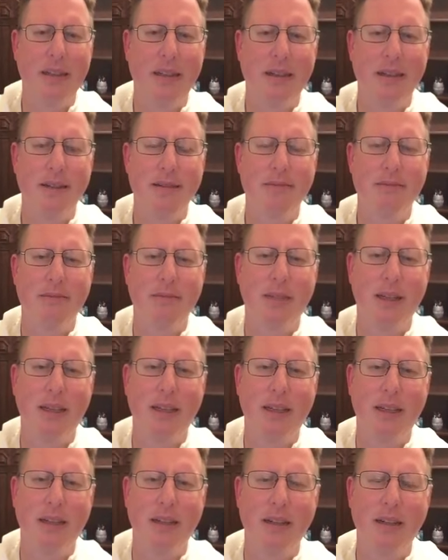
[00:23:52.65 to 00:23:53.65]

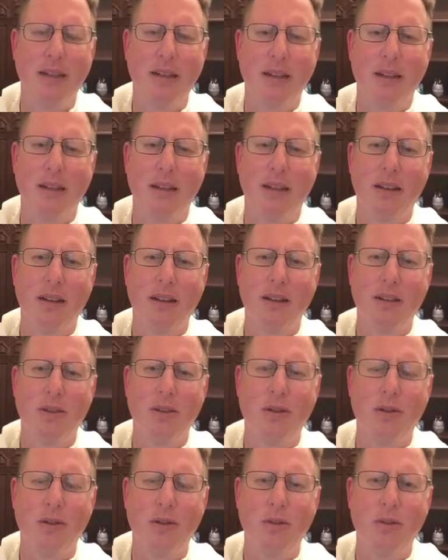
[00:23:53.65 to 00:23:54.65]
and
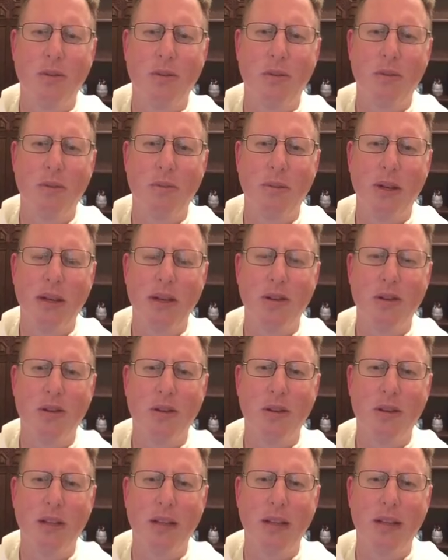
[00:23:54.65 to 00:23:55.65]
to make
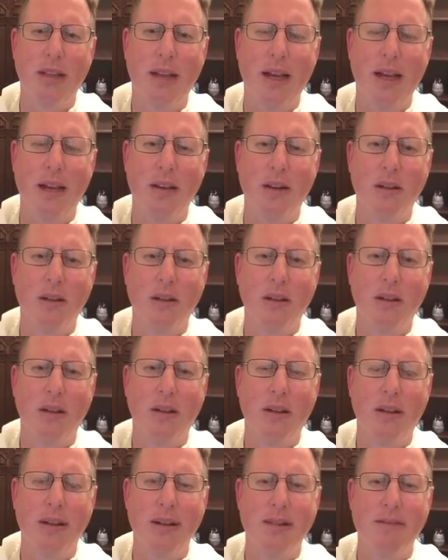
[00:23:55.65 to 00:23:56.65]
sure that
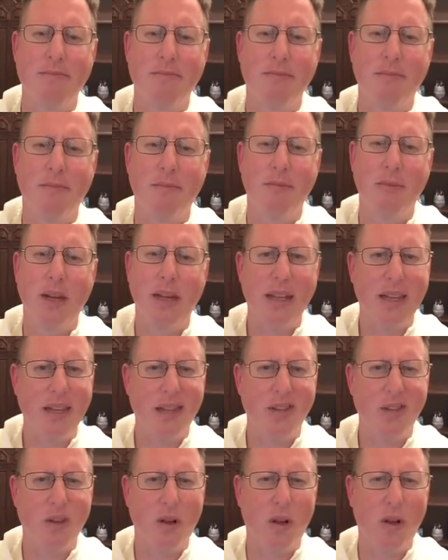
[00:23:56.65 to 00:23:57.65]
I
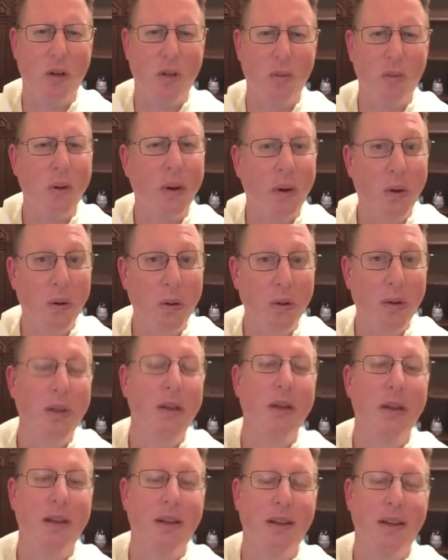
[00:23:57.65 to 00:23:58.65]
think it's called
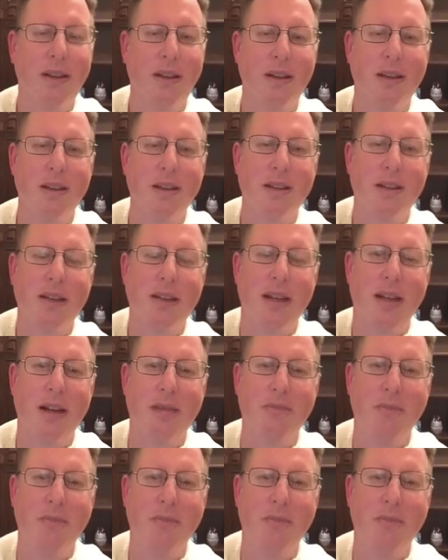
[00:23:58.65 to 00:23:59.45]
road is